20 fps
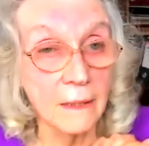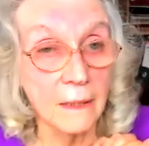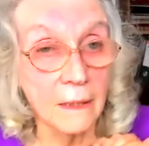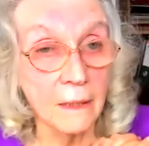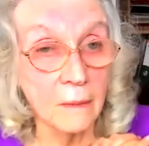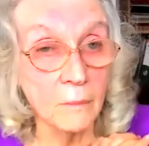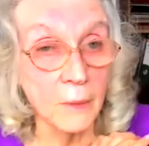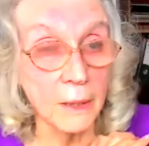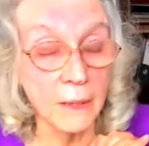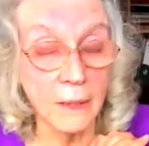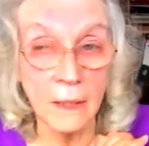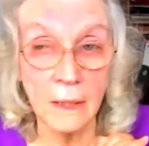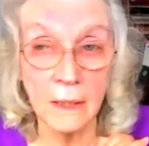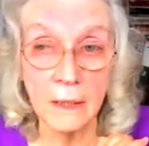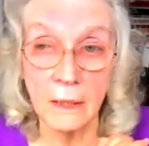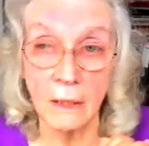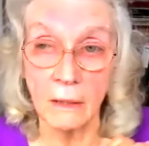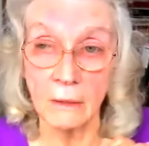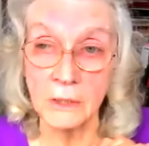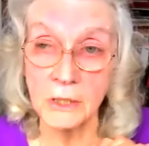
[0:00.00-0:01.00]
And with her
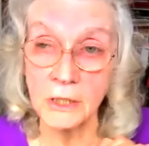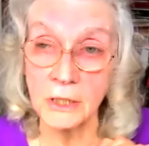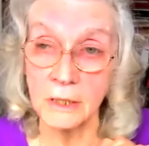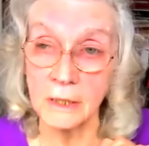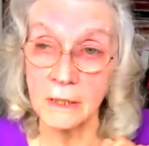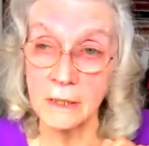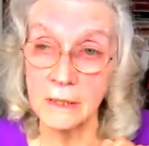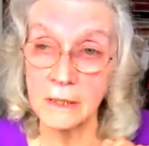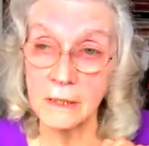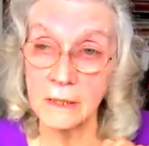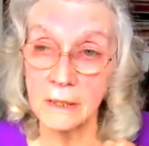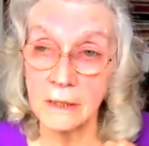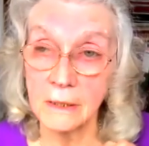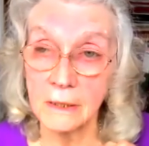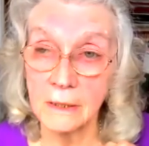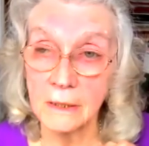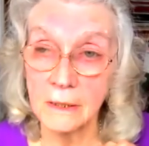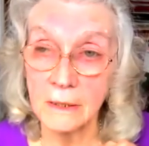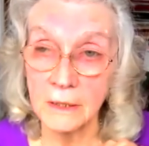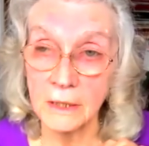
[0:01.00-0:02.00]
conscience,
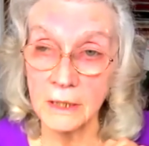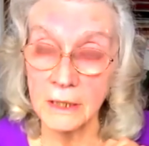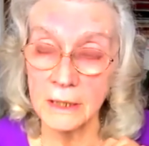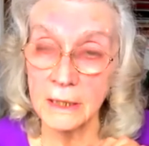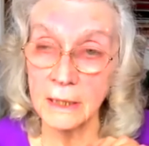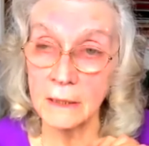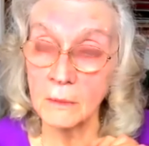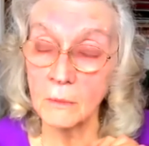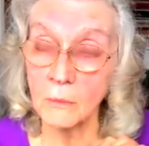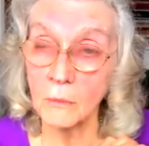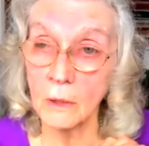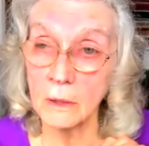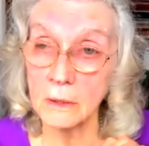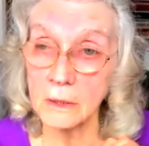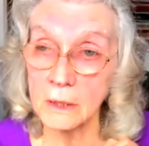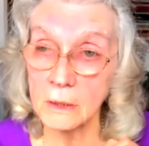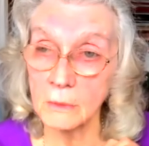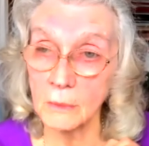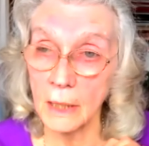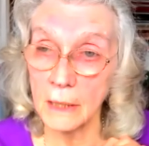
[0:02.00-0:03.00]
she didn't want
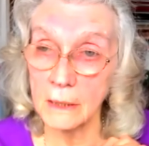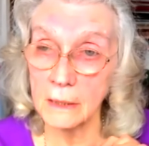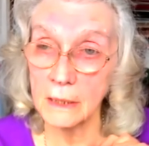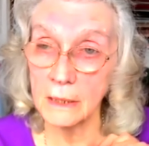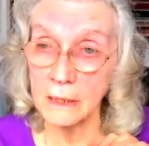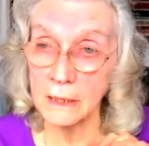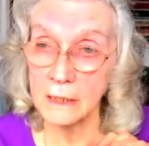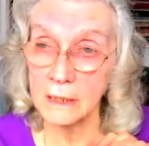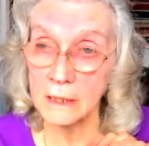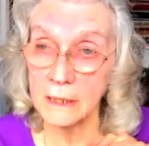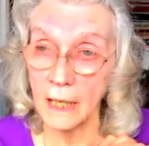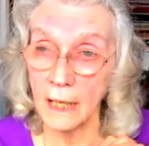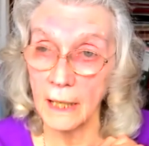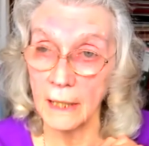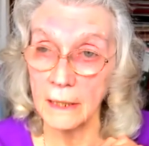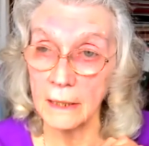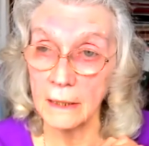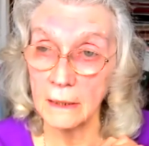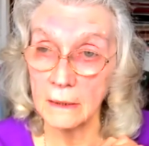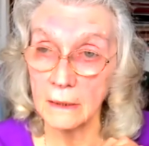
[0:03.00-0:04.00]
to actually
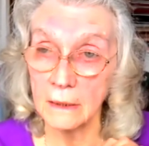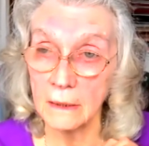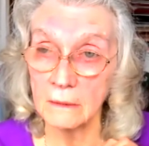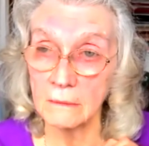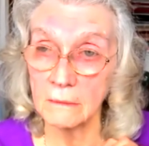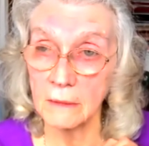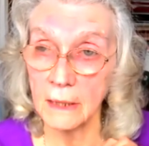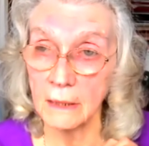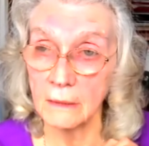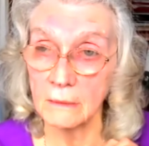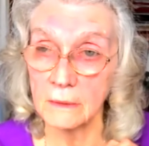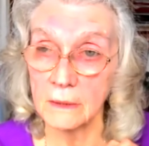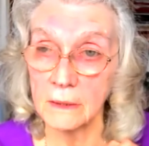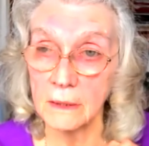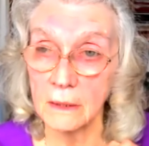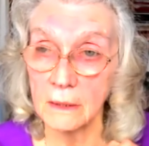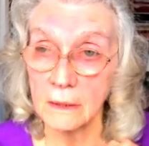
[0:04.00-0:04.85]
stay around